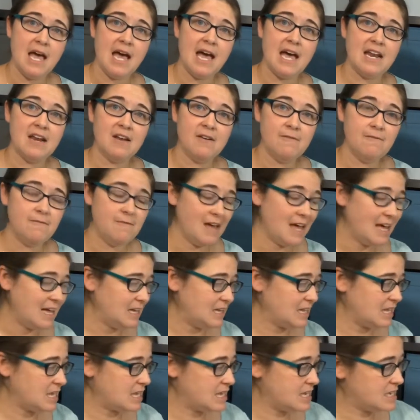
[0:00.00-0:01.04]
And a
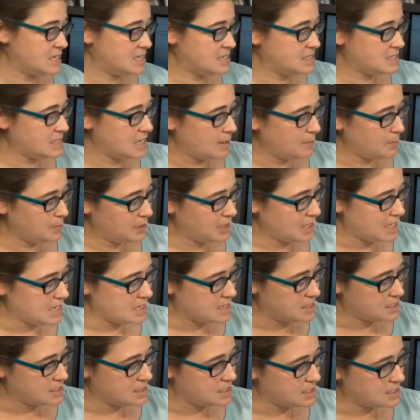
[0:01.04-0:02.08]
valley is that
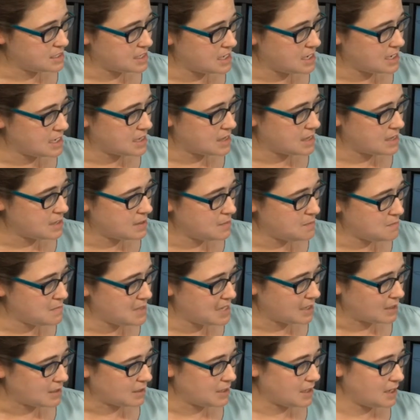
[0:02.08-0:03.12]
place that's in the
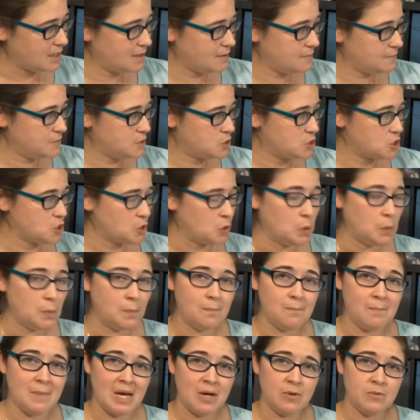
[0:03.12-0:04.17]
middle of two
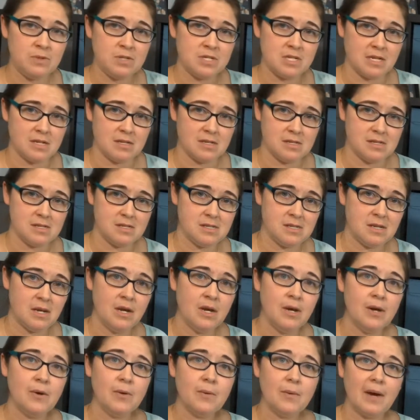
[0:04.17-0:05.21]
mountains,
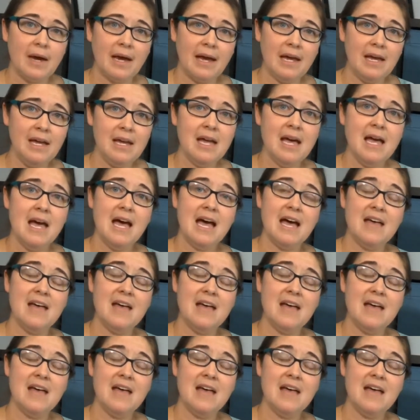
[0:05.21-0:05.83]
okay?